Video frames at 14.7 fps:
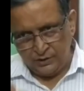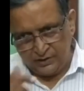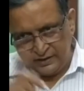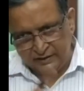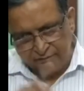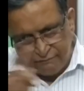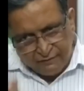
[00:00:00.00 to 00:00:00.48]

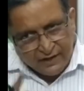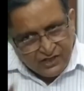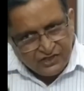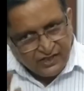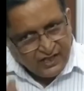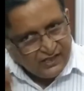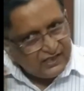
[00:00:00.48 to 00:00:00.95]
then the
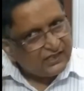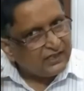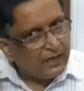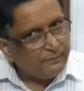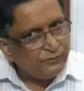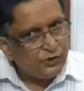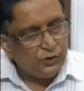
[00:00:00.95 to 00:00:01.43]
first thing that
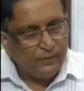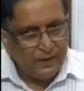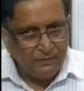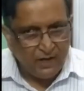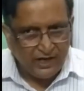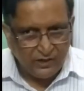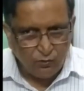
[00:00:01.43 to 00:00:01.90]
comes to my
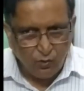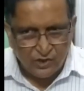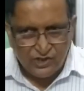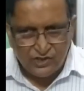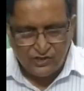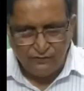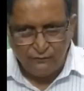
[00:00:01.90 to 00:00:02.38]
mind, what
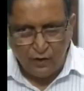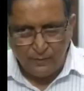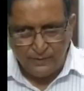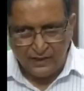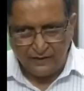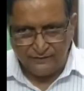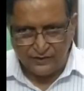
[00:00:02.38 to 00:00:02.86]
is the
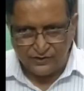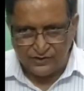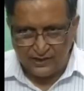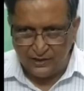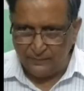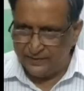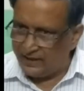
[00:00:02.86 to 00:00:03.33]
formula of your
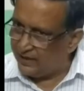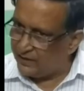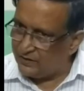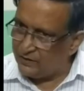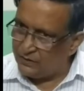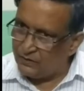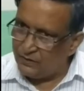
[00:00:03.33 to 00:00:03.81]
simple note?